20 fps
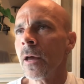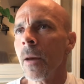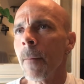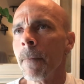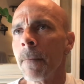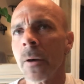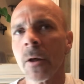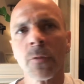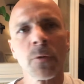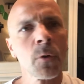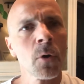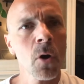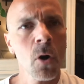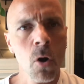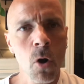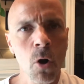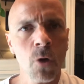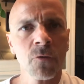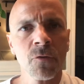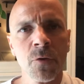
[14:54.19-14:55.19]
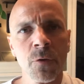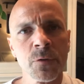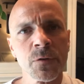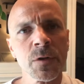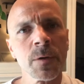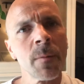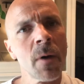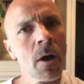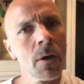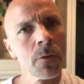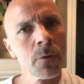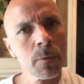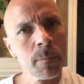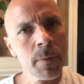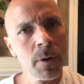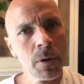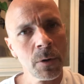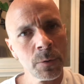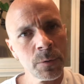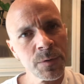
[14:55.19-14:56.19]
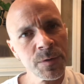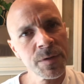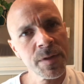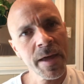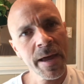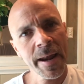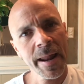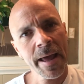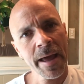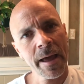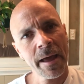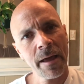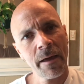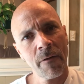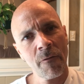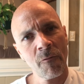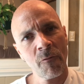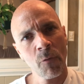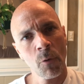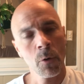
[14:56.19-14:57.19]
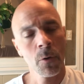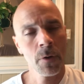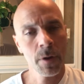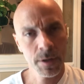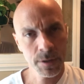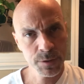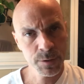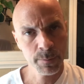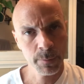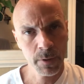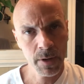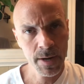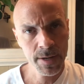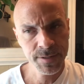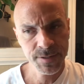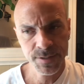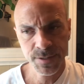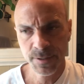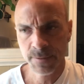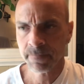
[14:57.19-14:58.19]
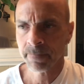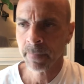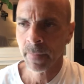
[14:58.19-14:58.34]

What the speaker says: But there are also some other bones that have or express